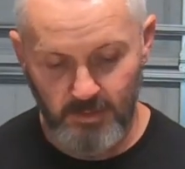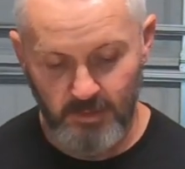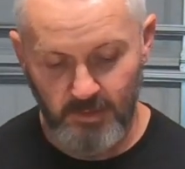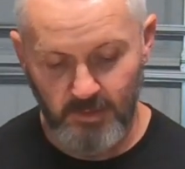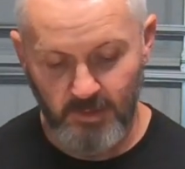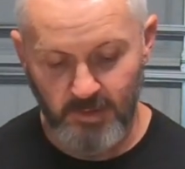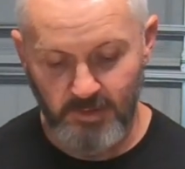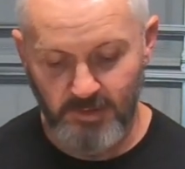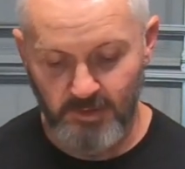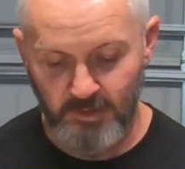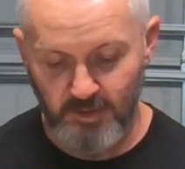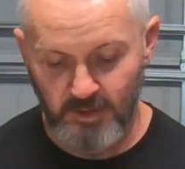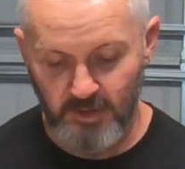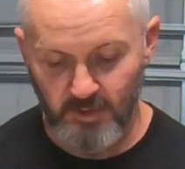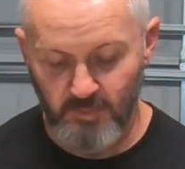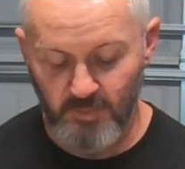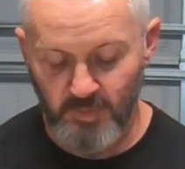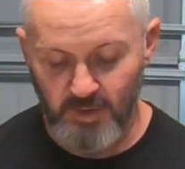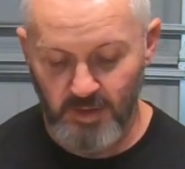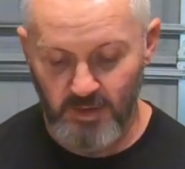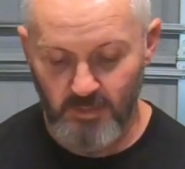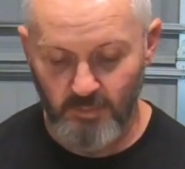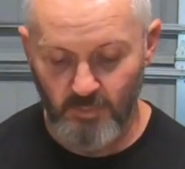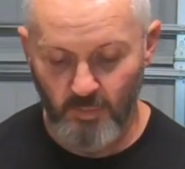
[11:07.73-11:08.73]
These are going to
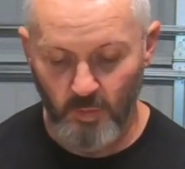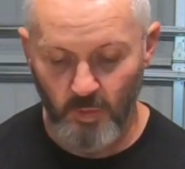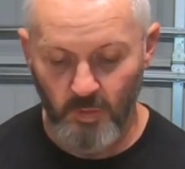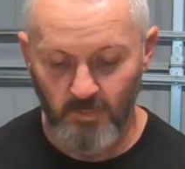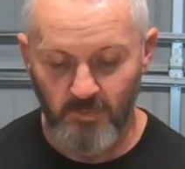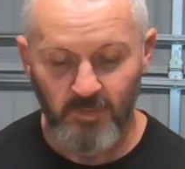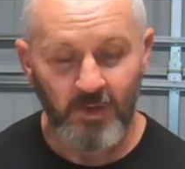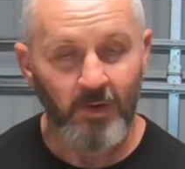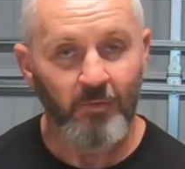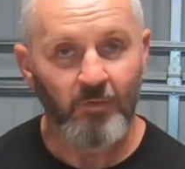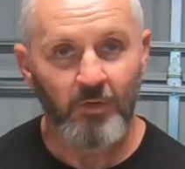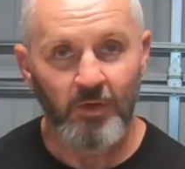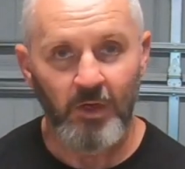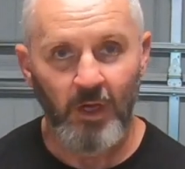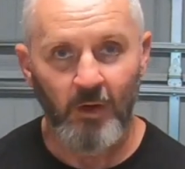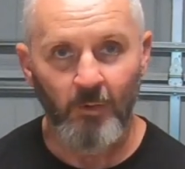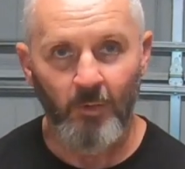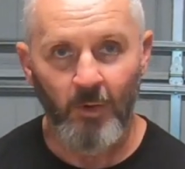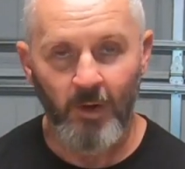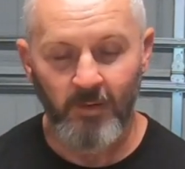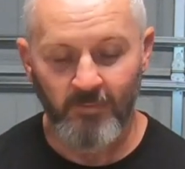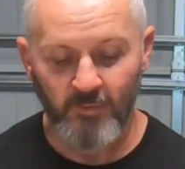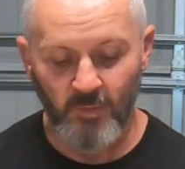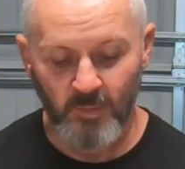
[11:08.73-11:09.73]
be more of an everyday
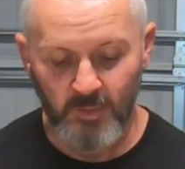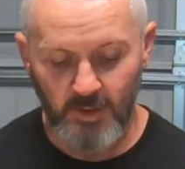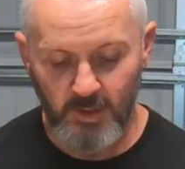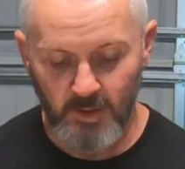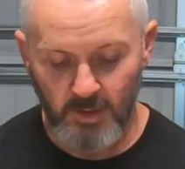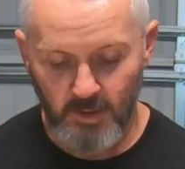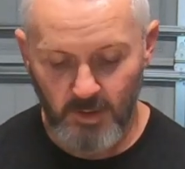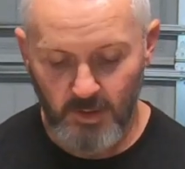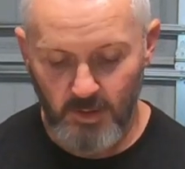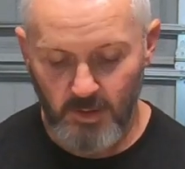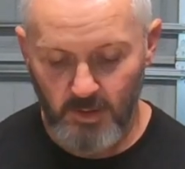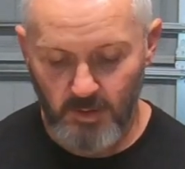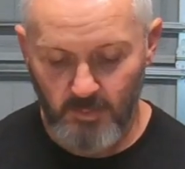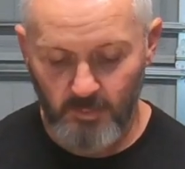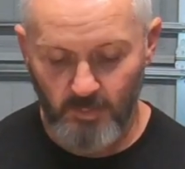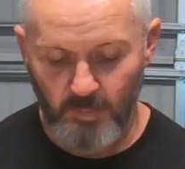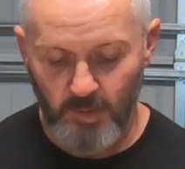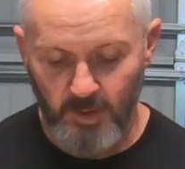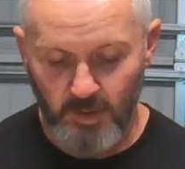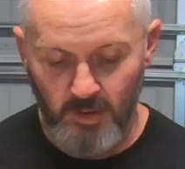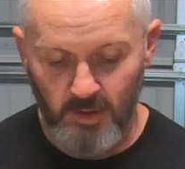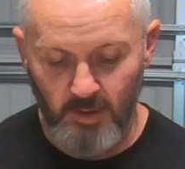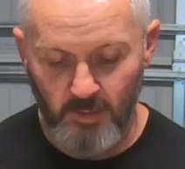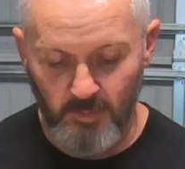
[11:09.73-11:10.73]
wear for me,
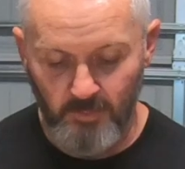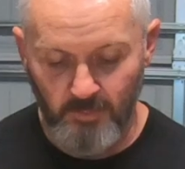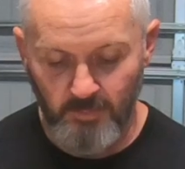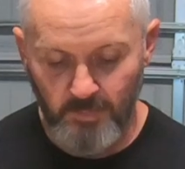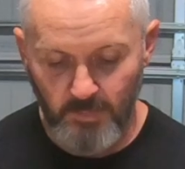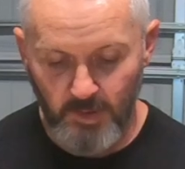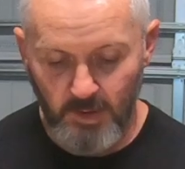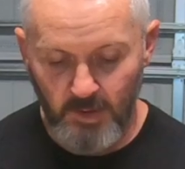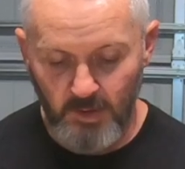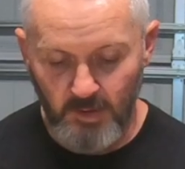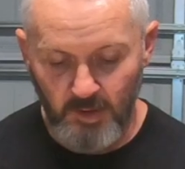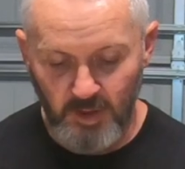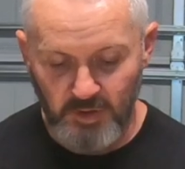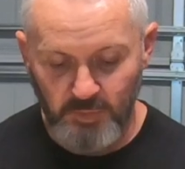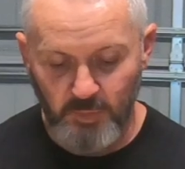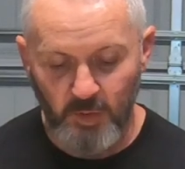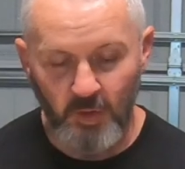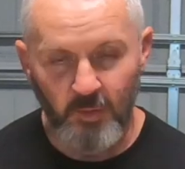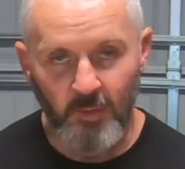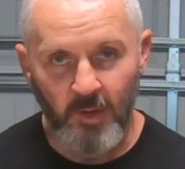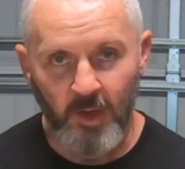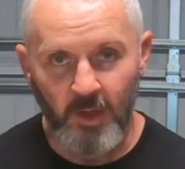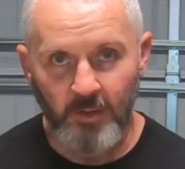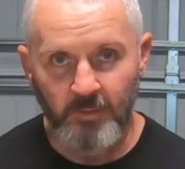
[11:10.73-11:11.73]
but let's
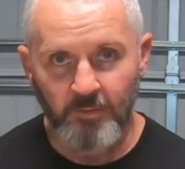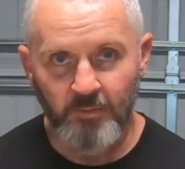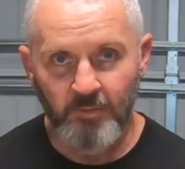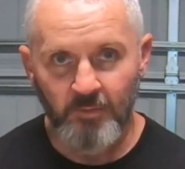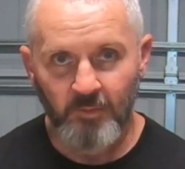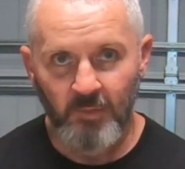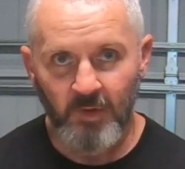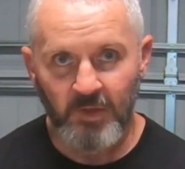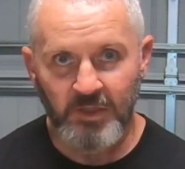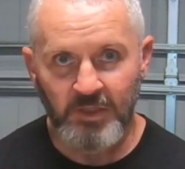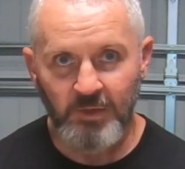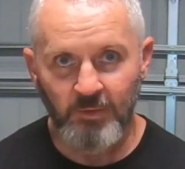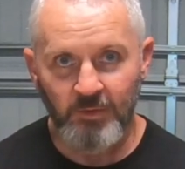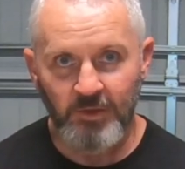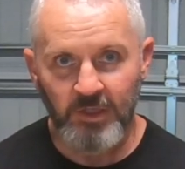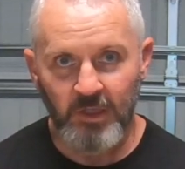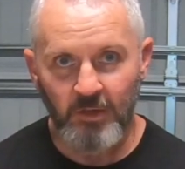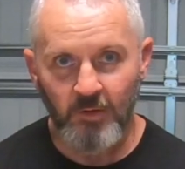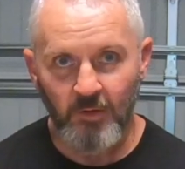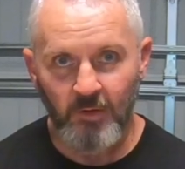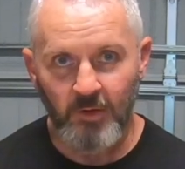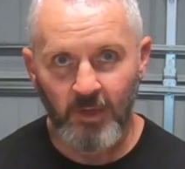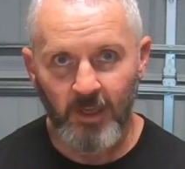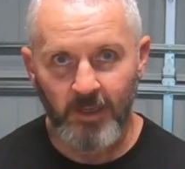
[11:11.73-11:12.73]
put them on and see what they
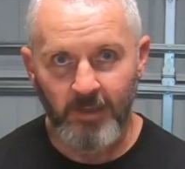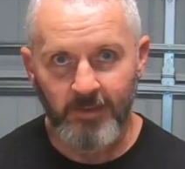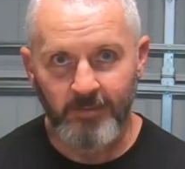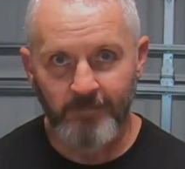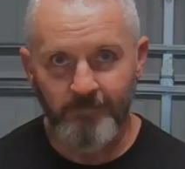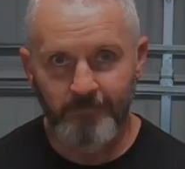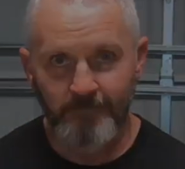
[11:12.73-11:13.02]
look like.